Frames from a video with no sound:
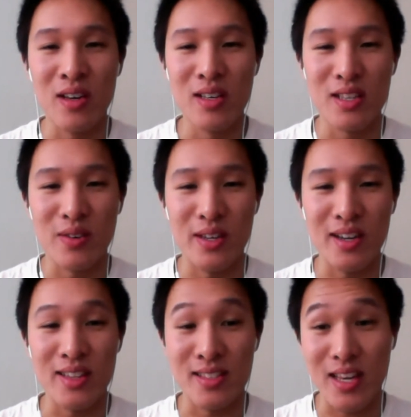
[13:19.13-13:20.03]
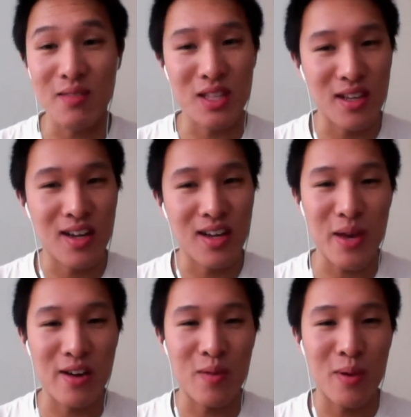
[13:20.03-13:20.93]
So it, it saves a lot of
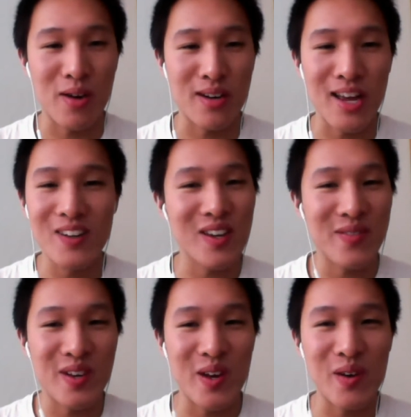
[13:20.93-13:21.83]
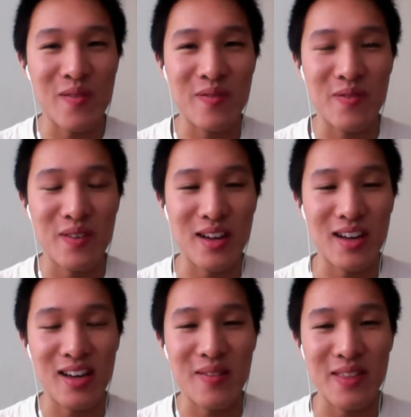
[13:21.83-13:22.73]
battery power, and I don't even know if uh,